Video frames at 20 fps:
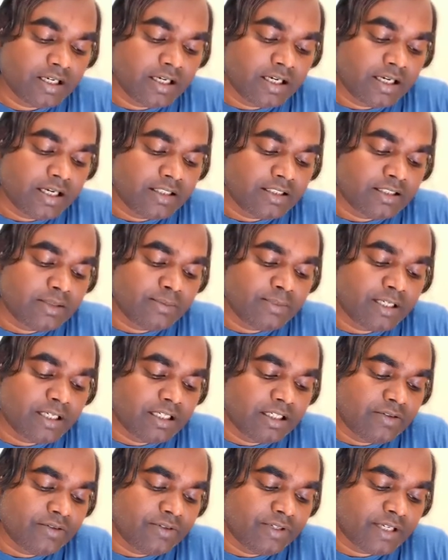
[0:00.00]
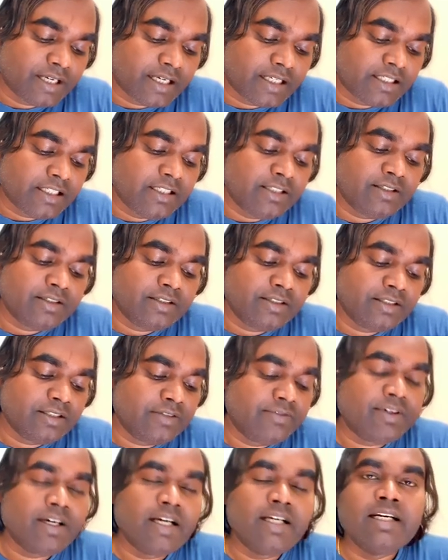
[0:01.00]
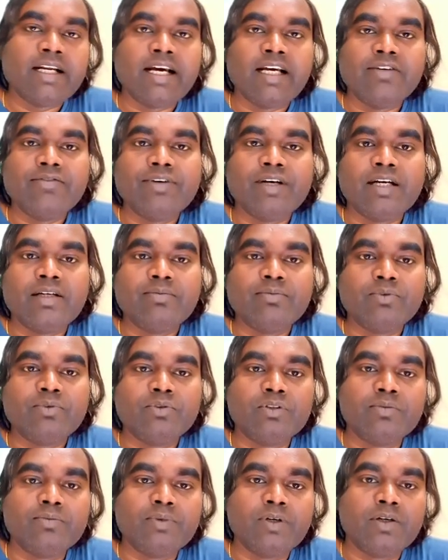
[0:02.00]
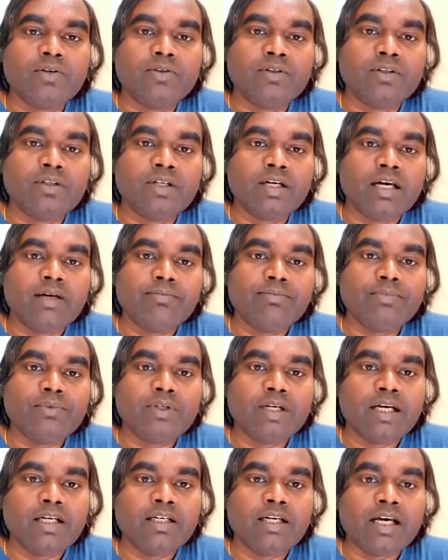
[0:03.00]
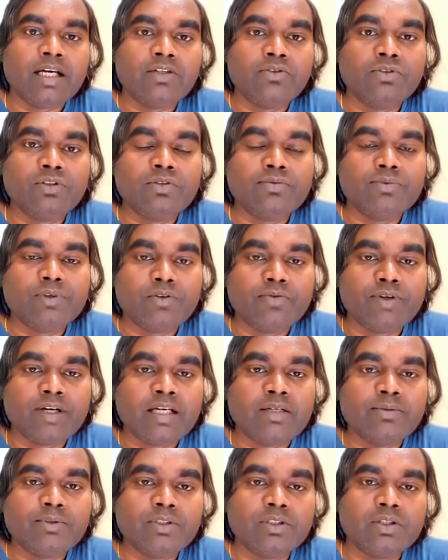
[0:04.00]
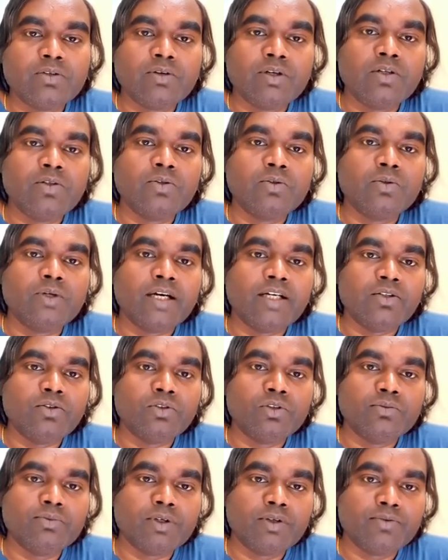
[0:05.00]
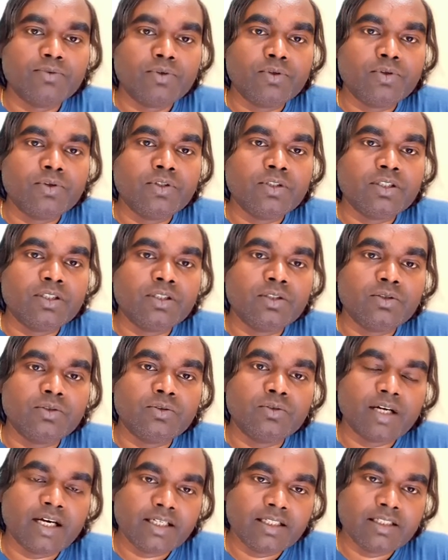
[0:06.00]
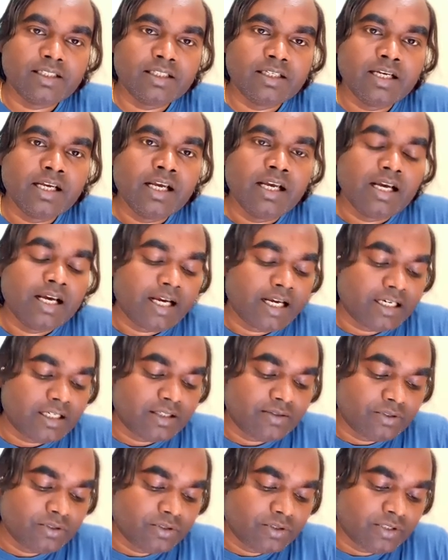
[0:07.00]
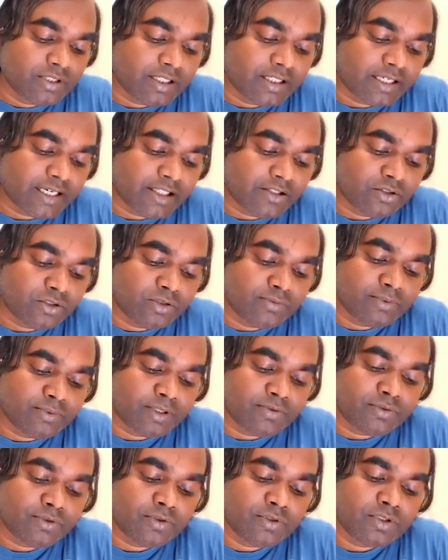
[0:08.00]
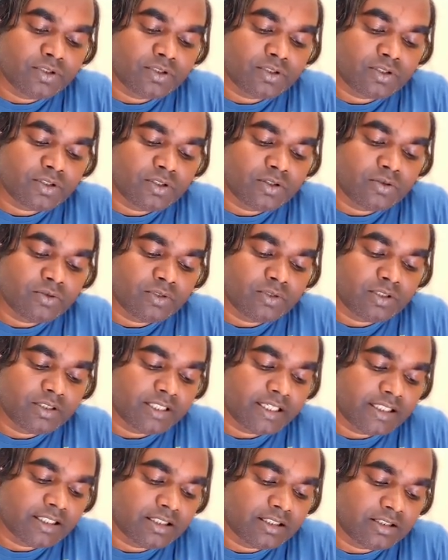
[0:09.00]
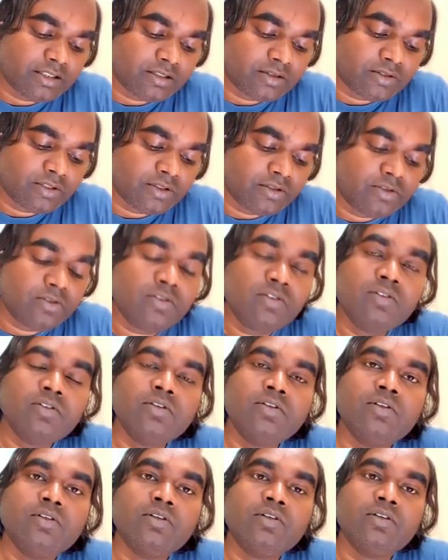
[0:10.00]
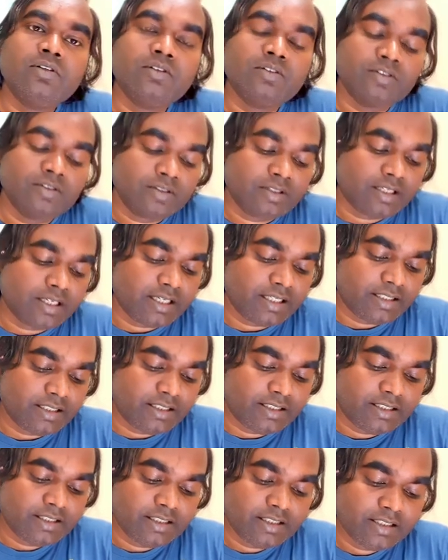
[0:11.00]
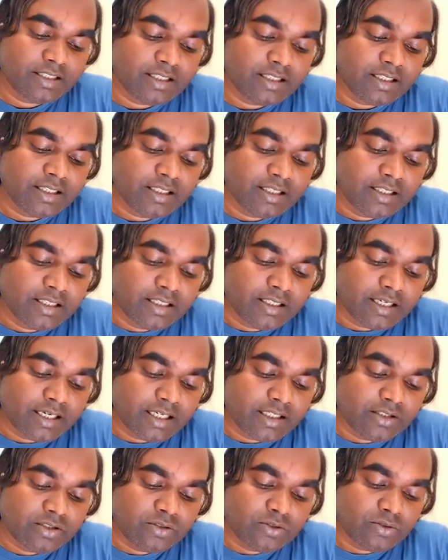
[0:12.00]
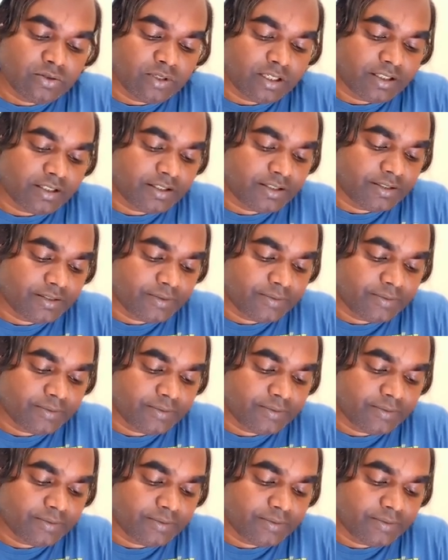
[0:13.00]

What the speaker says: Similarly, we can define I5 to the power I to the power 5 is equal to I to the power 4 into I, and we know that I to the power 4 is equal to 1, that is equal to I, and so on.